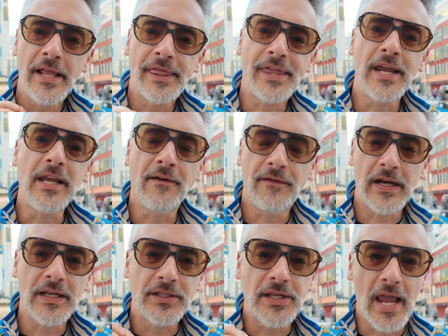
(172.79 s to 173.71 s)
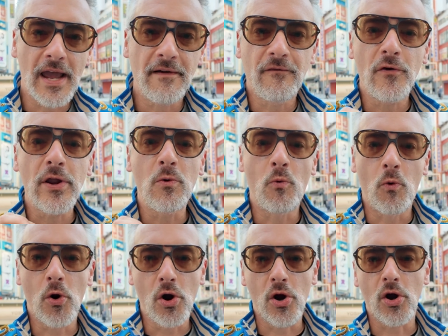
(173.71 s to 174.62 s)
Think of it as every
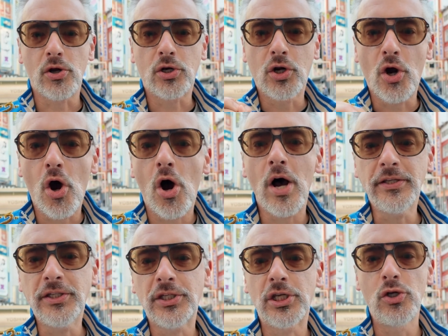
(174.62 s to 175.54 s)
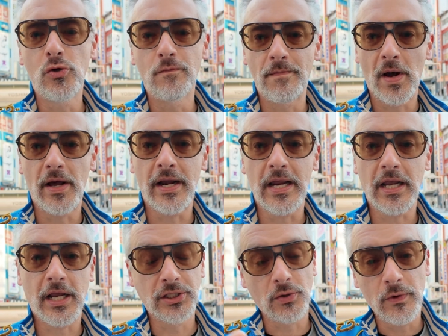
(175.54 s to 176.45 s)
word costs you
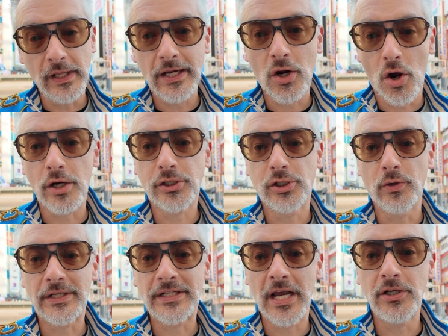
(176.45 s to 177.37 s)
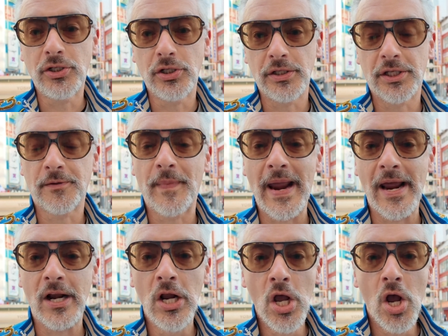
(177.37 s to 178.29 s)
money because it really costs you attention
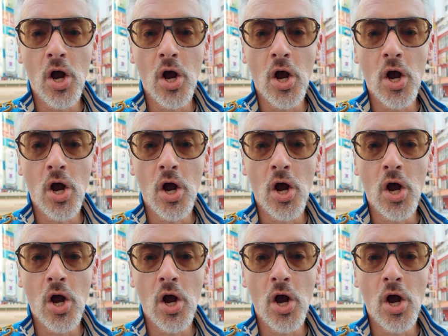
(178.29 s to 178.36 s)
span